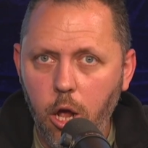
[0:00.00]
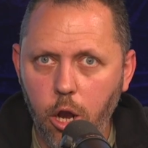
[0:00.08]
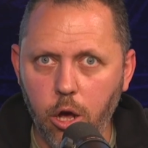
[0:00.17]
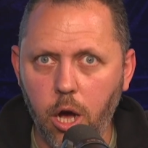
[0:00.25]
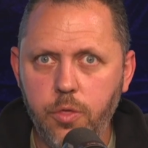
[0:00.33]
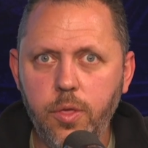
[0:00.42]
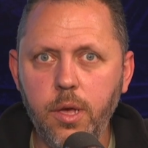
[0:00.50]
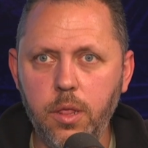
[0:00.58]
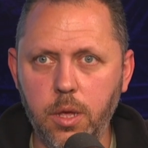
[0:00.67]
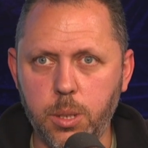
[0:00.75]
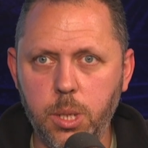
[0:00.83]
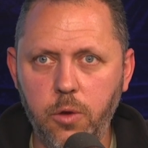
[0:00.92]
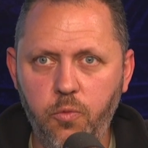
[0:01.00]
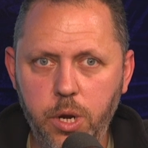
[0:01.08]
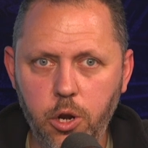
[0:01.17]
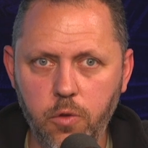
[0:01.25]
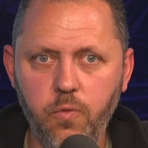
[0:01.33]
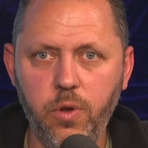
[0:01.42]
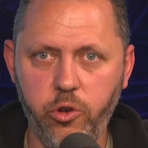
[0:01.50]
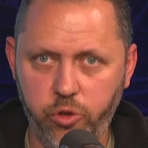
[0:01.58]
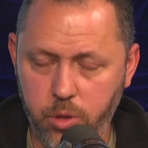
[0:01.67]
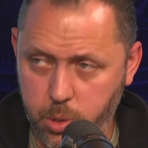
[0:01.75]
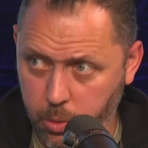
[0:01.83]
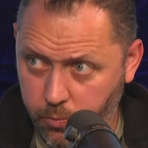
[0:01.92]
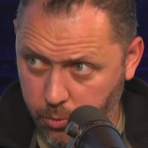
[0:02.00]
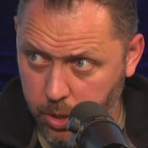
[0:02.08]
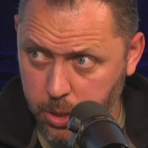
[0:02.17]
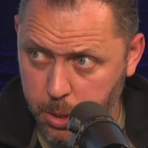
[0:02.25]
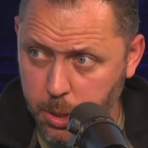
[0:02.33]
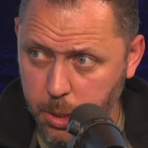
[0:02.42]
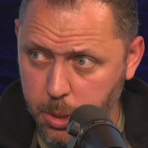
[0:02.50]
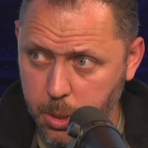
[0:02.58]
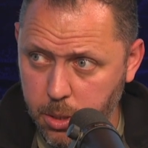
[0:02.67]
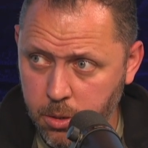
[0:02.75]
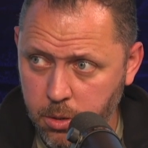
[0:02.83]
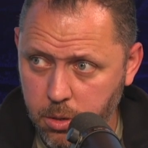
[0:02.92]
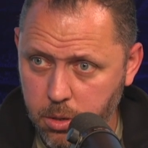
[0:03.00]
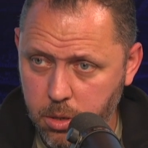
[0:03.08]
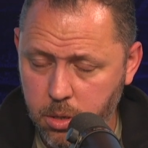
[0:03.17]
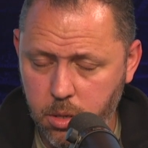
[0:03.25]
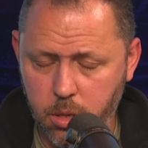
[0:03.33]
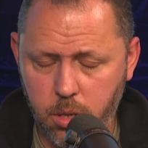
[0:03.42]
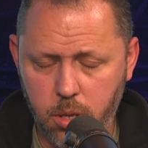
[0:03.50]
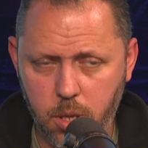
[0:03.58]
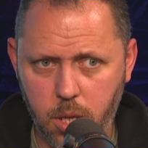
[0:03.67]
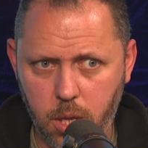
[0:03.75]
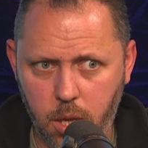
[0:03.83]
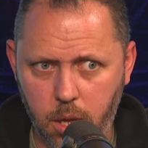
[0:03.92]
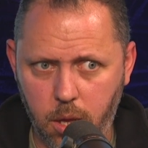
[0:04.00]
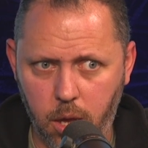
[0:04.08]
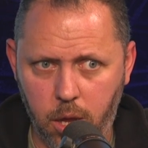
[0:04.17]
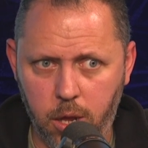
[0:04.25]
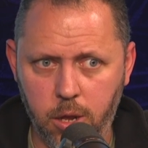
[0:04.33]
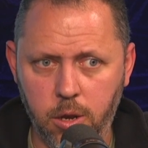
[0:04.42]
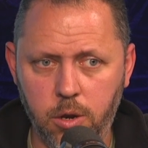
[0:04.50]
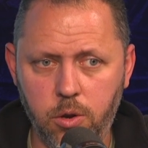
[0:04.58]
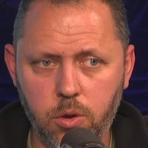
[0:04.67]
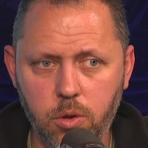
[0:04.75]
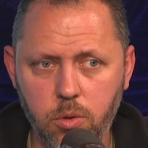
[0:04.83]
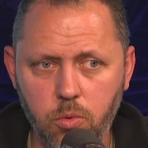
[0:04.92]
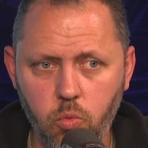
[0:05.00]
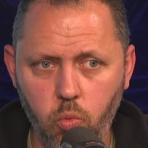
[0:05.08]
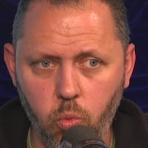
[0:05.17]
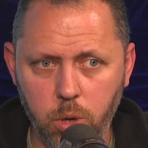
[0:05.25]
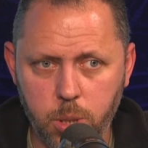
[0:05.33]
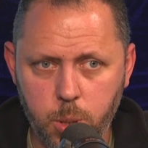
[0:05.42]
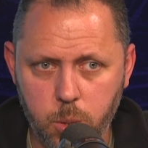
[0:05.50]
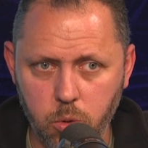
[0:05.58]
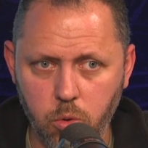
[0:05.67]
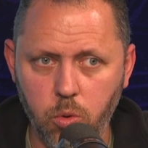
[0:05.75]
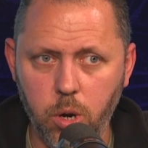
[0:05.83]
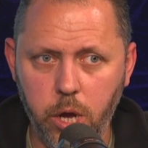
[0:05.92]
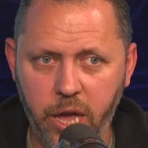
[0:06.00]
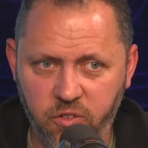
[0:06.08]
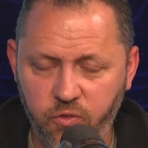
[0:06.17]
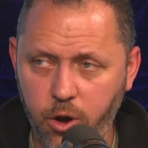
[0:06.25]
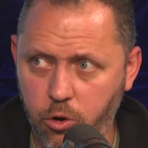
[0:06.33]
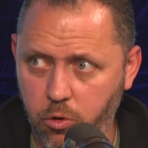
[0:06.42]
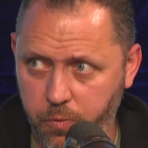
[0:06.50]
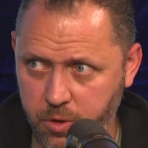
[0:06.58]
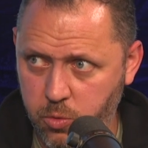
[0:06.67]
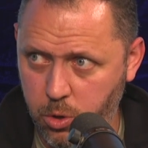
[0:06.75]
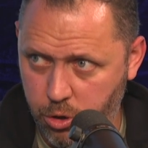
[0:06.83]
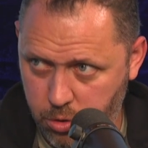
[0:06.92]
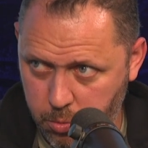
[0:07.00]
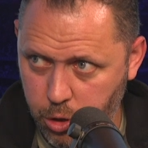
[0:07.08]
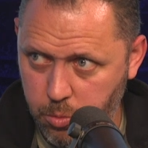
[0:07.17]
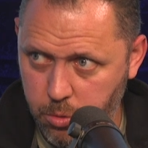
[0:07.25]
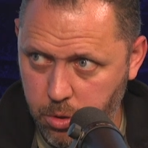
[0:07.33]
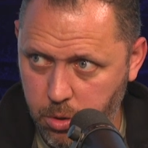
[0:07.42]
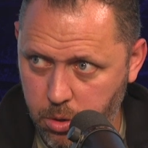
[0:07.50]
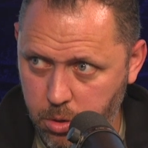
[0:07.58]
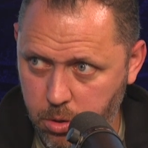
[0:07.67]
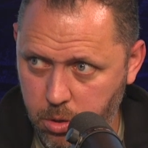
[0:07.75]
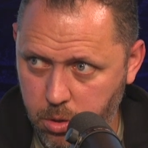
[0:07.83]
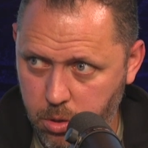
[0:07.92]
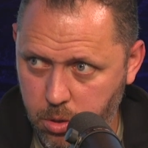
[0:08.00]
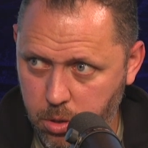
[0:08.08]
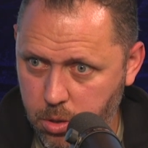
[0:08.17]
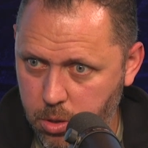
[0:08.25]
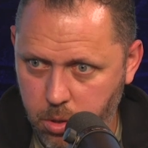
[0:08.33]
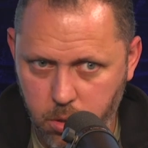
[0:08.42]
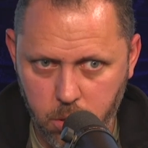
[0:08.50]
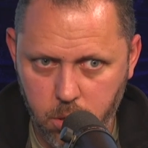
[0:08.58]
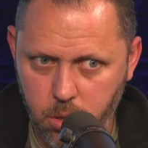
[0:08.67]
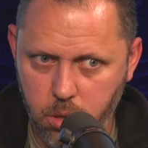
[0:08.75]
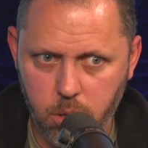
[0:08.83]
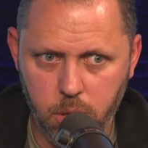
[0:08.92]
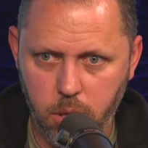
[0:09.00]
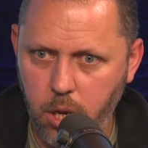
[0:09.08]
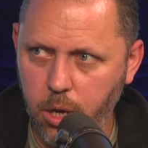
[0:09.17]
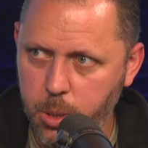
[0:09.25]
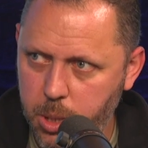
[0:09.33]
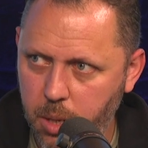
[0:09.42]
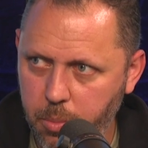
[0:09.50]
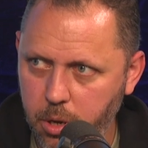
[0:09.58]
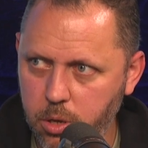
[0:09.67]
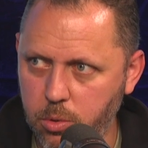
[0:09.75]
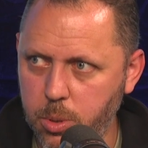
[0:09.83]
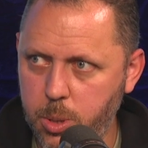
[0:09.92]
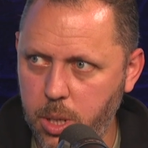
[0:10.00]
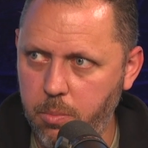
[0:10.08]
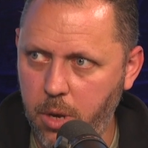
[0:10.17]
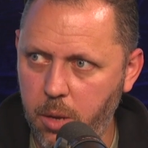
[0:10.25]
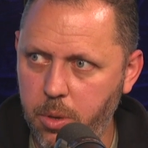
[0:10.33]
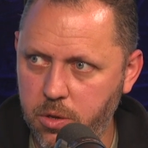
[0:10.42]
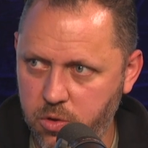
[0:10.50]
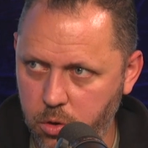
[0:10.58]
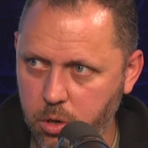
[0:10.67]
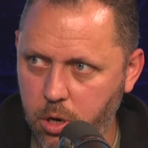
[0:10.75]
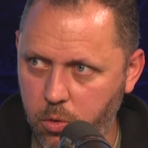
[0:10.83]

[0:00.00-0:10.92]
Look, I think this: if we don't finish in the top 4 next season, and we're still as far off as we are at the moment, then I'll stand by you and say maybe it's not going to